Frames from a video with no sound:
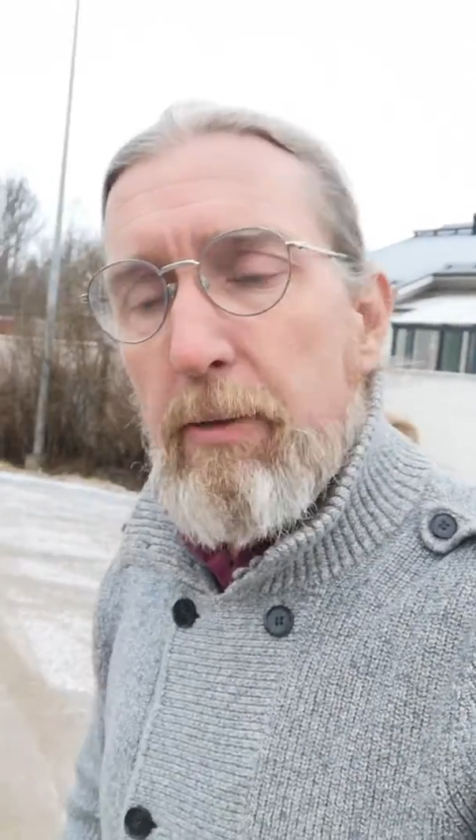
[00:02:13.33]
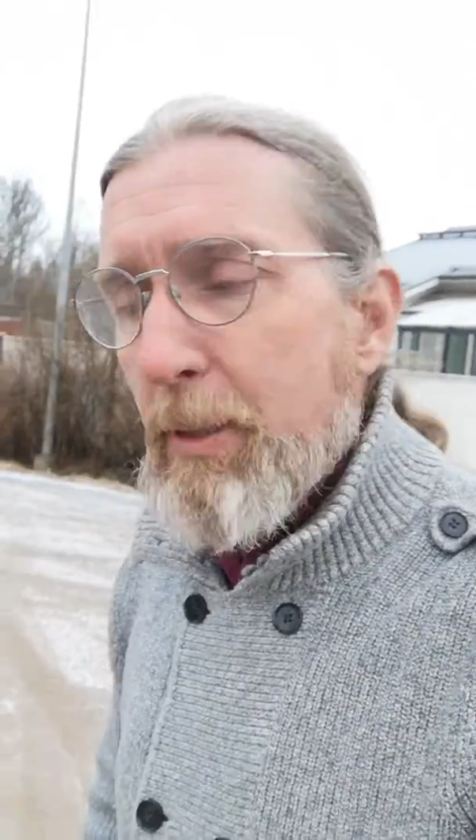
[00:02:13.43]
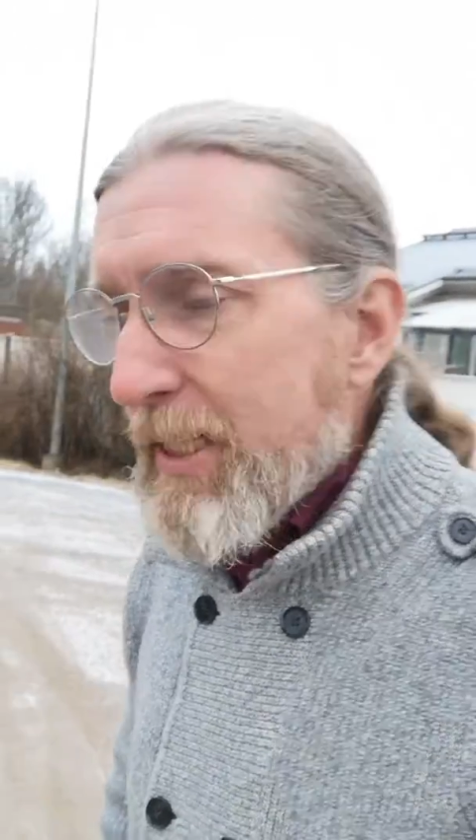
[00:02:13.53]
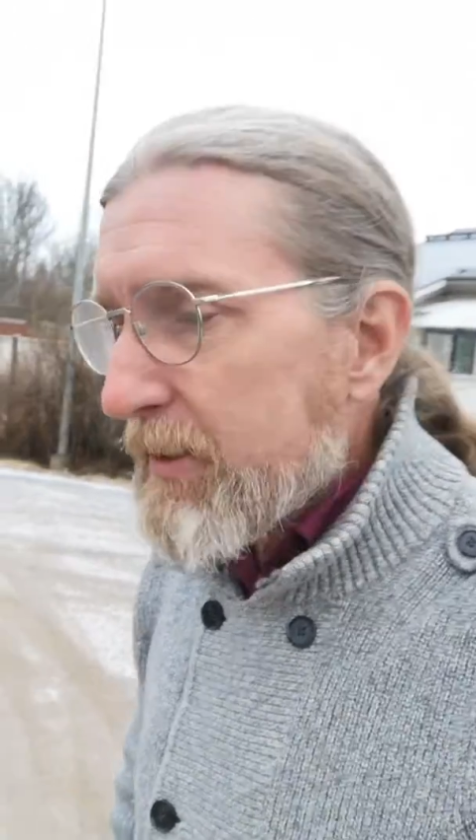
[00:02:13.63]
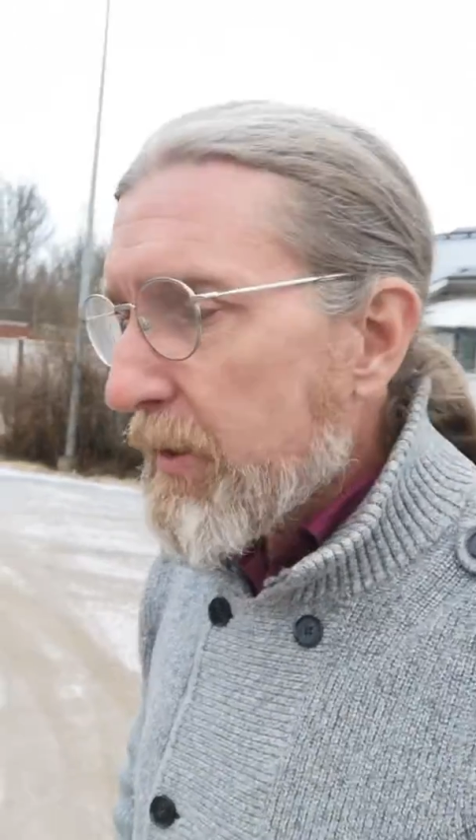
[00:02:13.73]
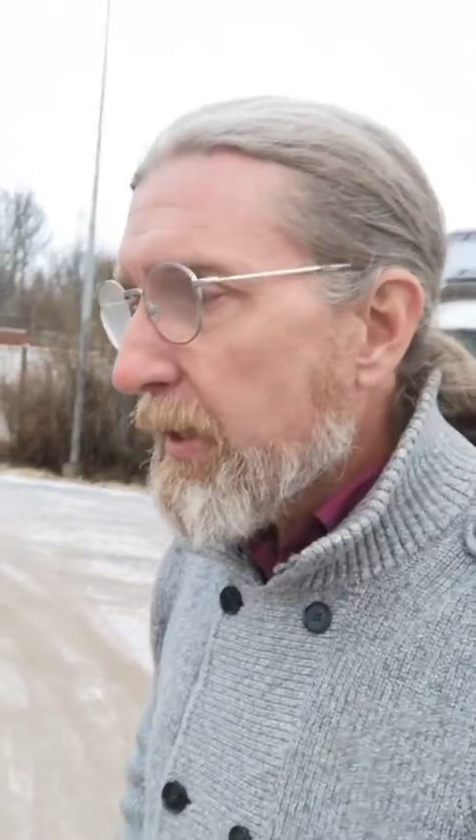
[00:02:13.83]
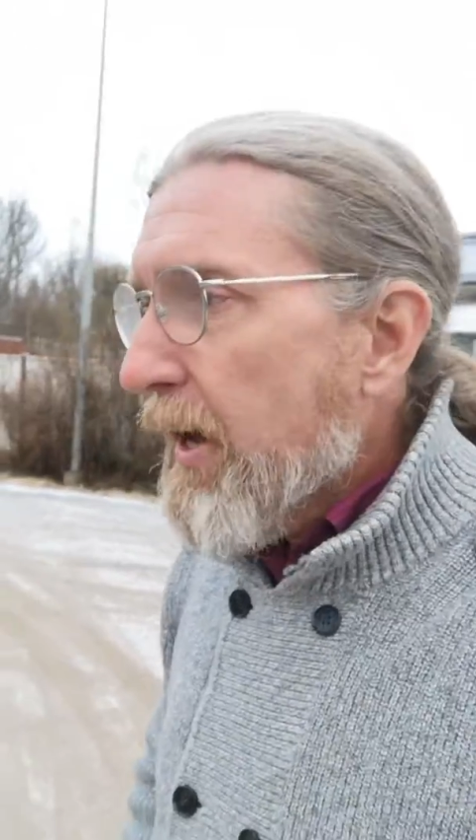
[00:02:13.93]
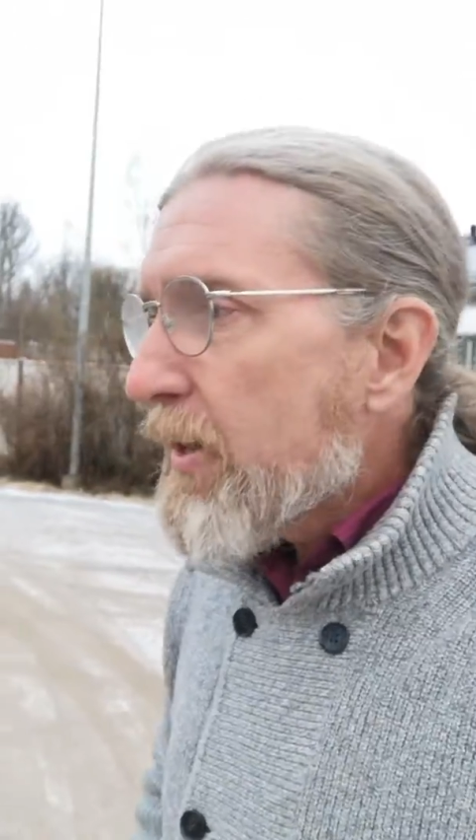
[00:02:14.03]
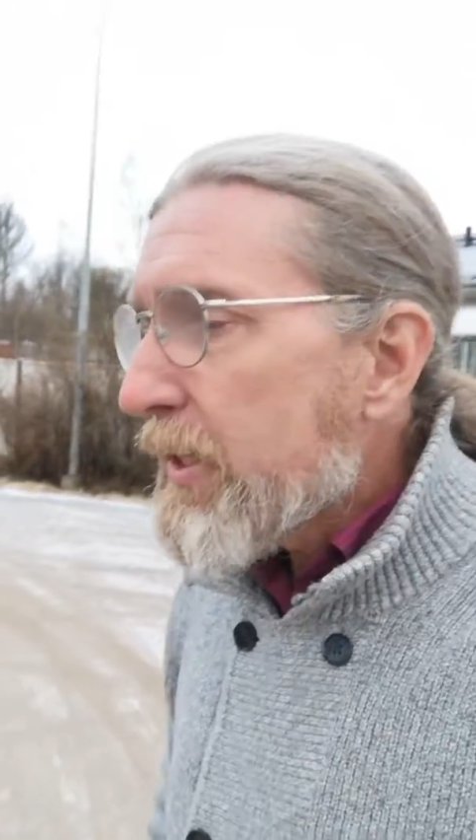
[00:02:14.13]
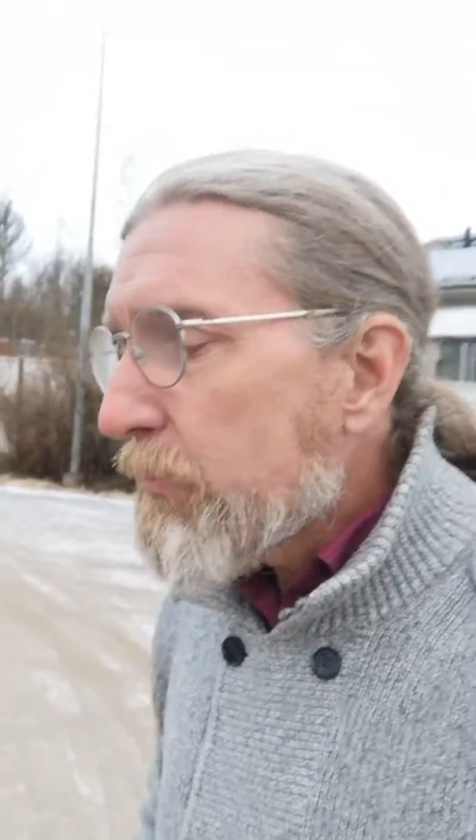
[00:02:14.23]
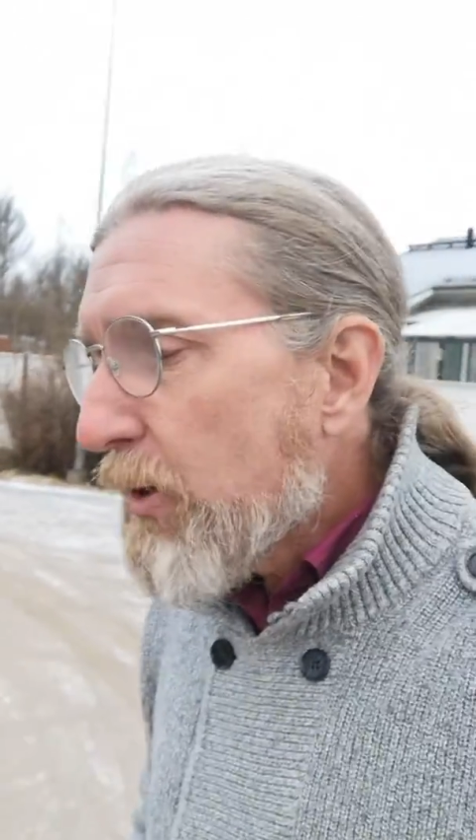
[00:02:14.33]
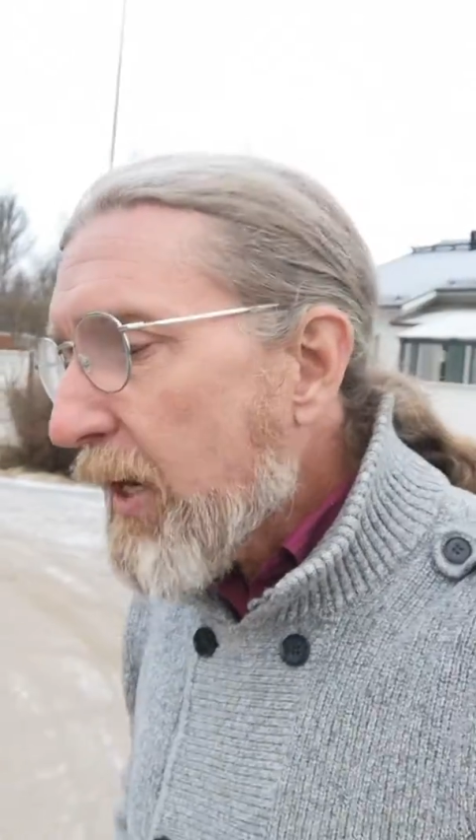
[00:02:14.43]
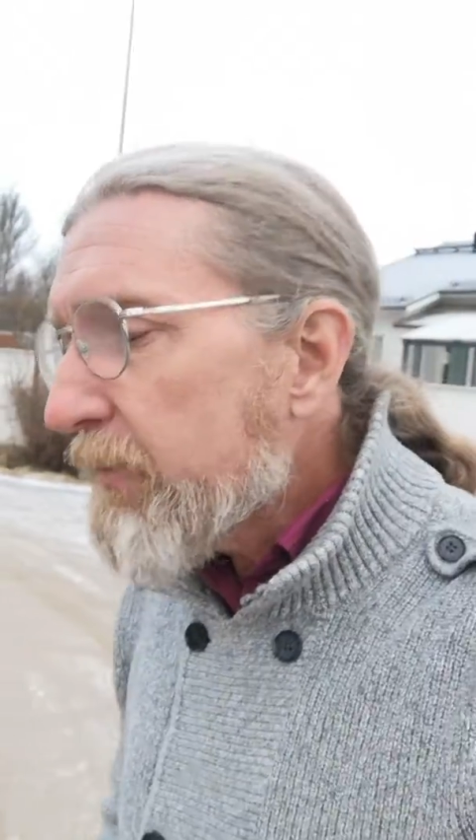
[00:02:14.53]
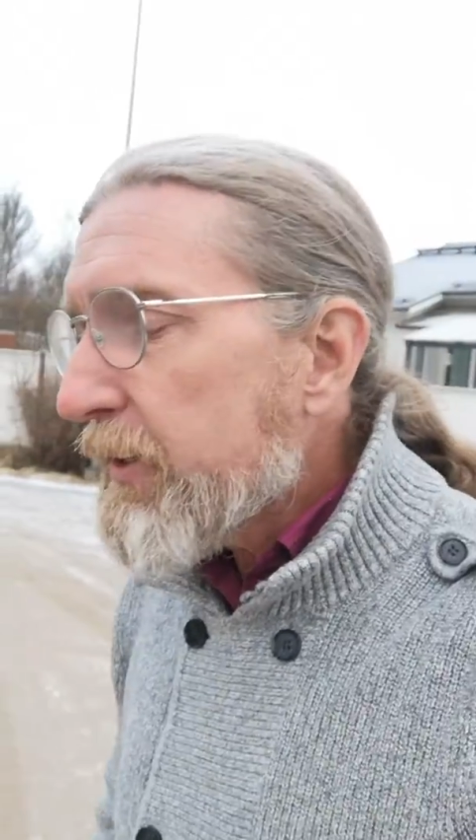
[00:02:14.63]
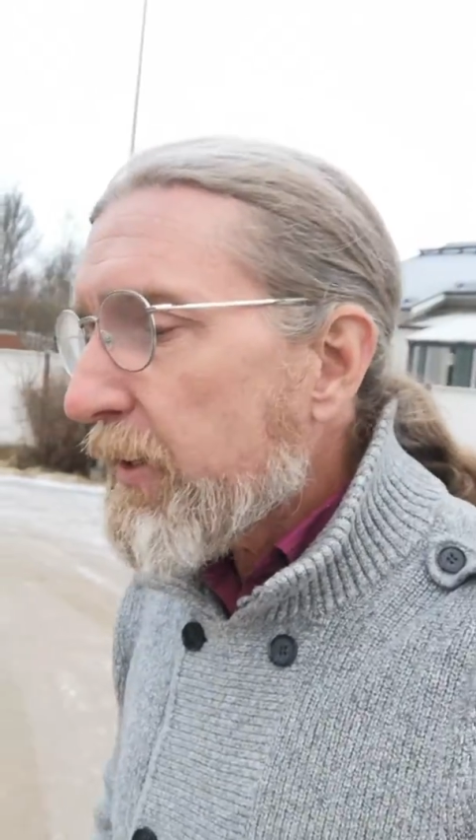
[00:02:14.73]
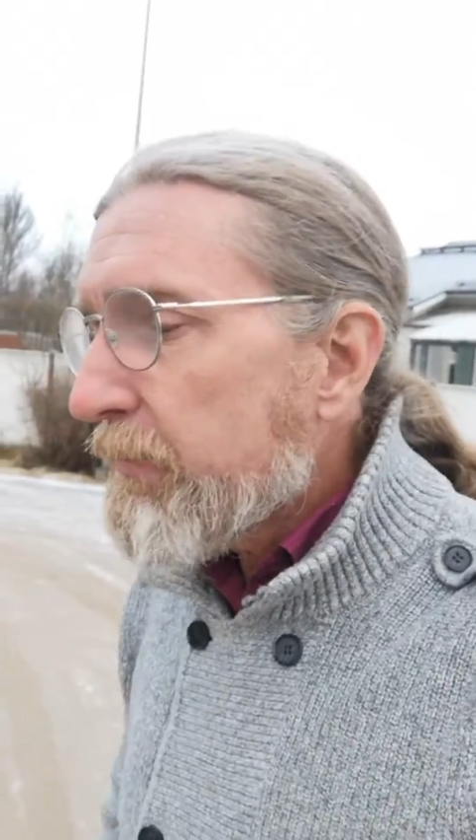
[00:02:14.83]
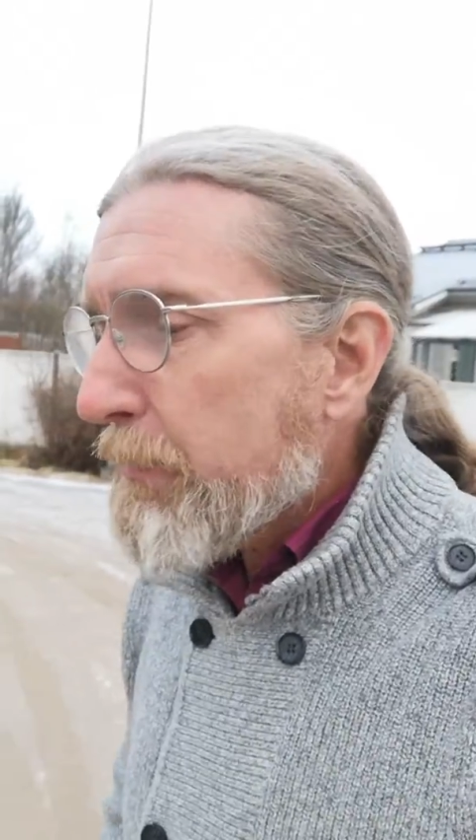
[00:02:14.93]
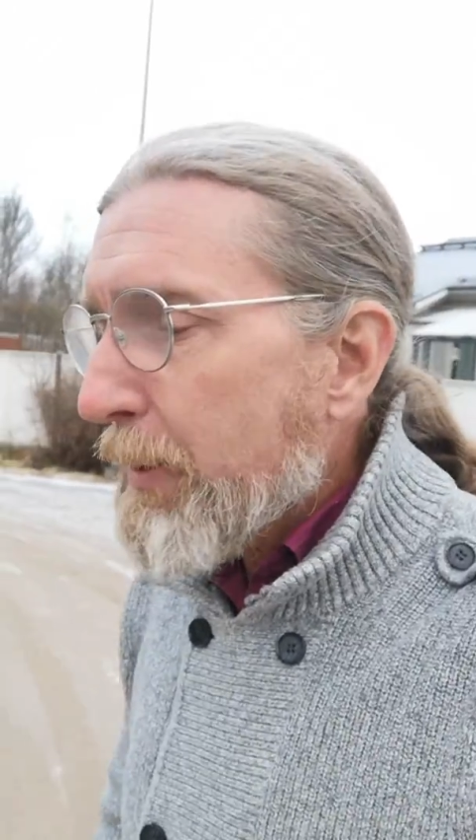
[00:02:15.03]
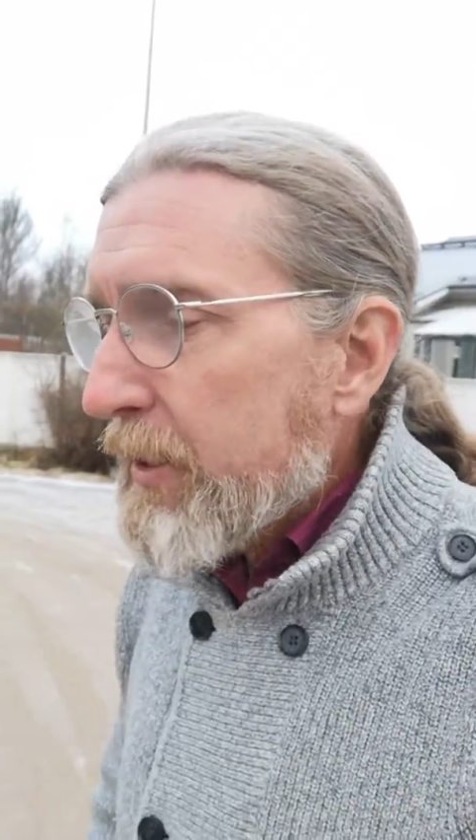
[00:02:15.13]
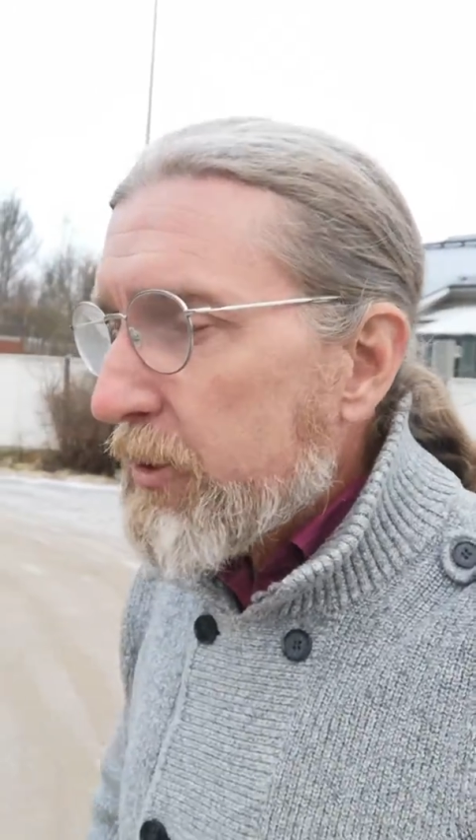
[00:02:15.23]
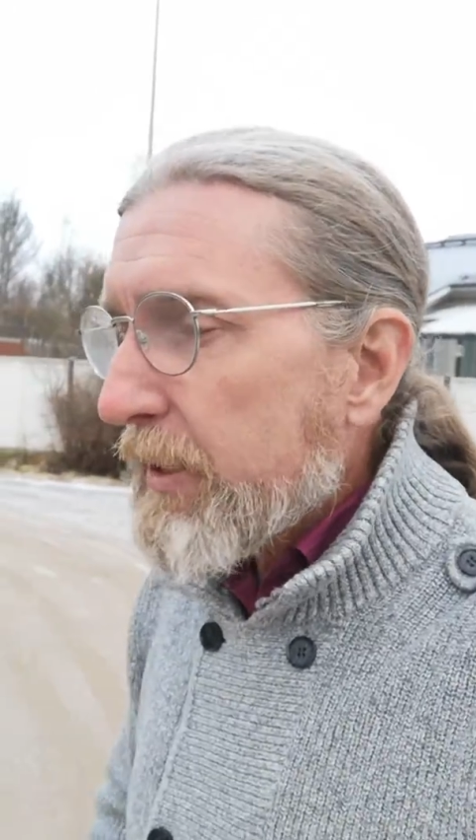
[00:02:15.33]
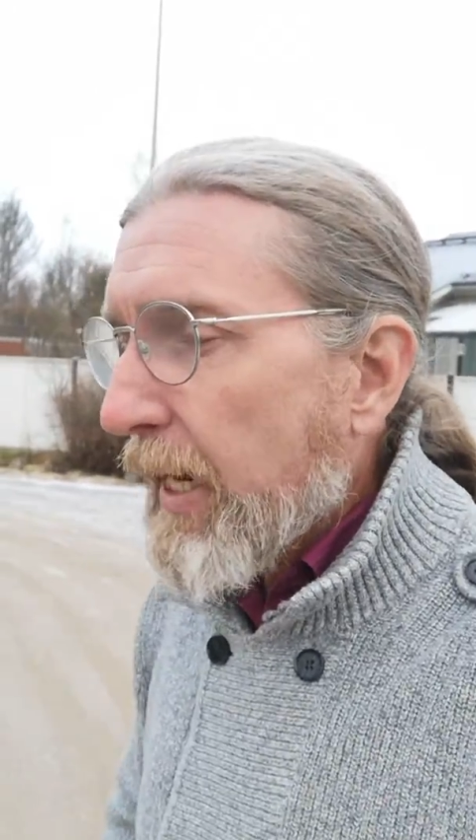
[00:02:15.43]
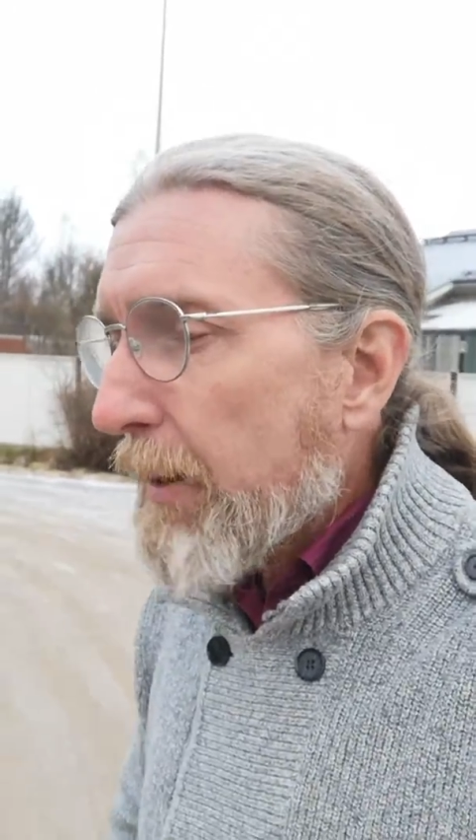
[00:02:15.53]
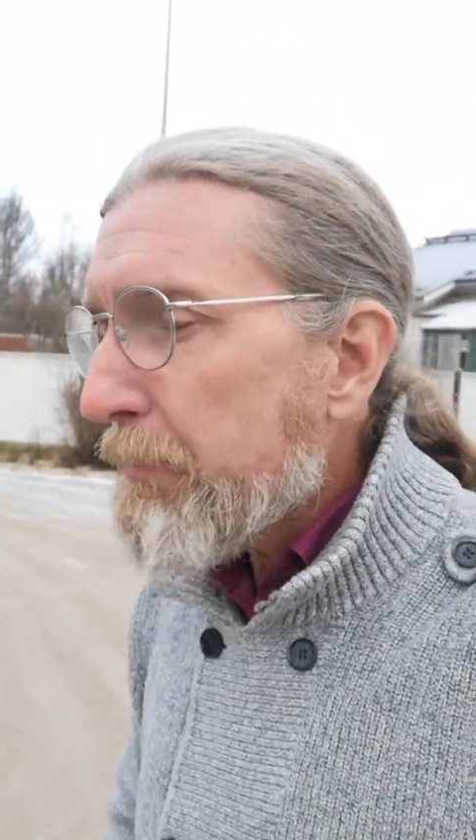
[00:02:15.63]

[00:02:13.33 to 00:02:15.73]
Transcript: means that the relevant information can